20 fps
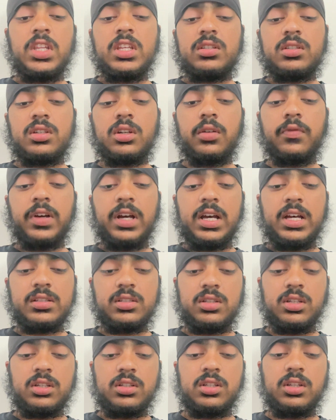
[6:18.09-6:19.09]
Silva has
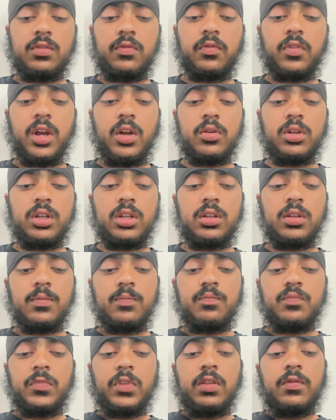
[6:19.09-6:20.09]
this. He's very,
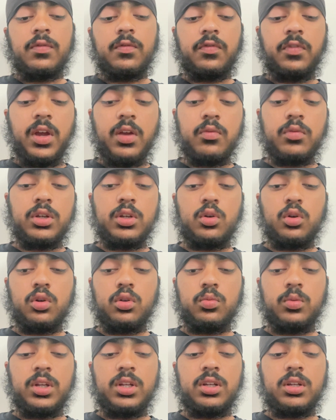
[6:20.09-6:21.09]
very
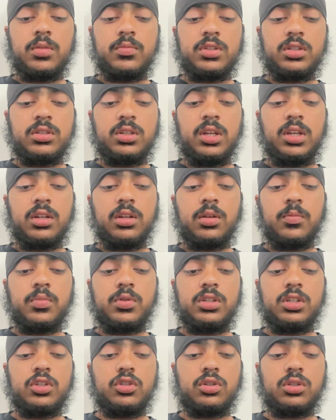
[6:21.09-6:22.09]
good when it comes to taking up
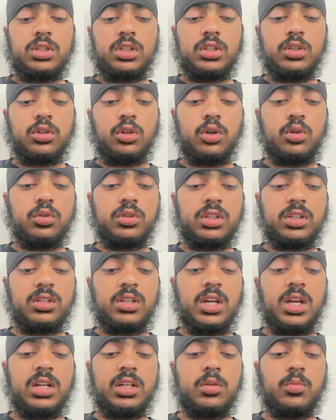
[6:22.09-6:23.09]
positions. He knows
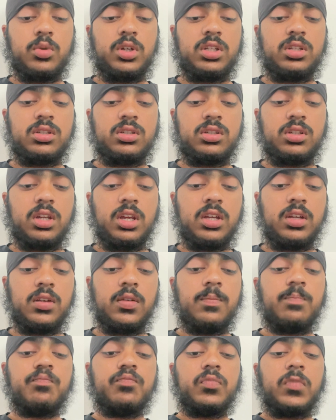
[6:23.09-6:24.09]
exactly where to stay,
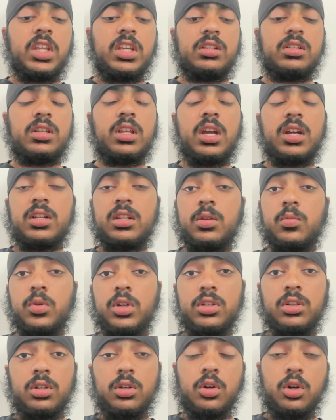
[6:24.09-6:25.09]
exactly where
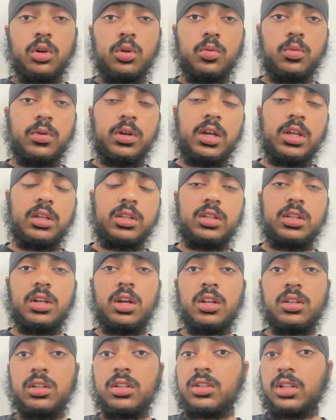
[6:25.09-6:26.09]
to go, and he
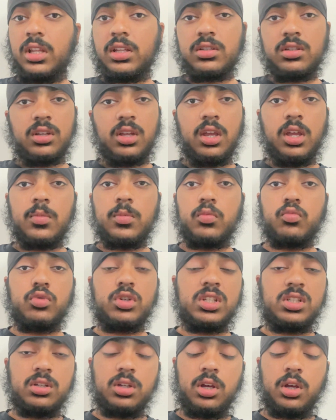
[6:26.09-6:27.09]
understands the game and
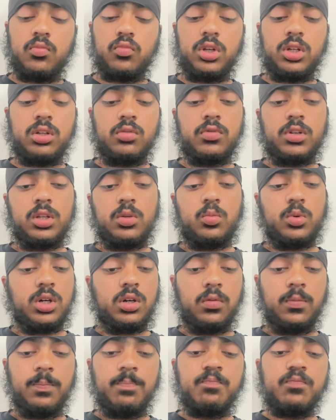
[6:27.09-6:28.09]
reads the game really, really
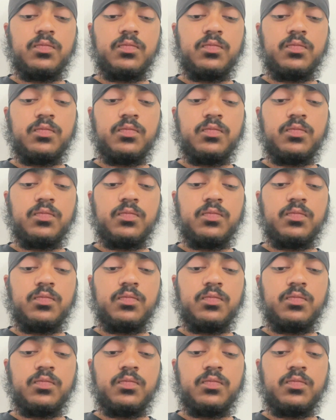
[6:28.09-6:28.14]
well.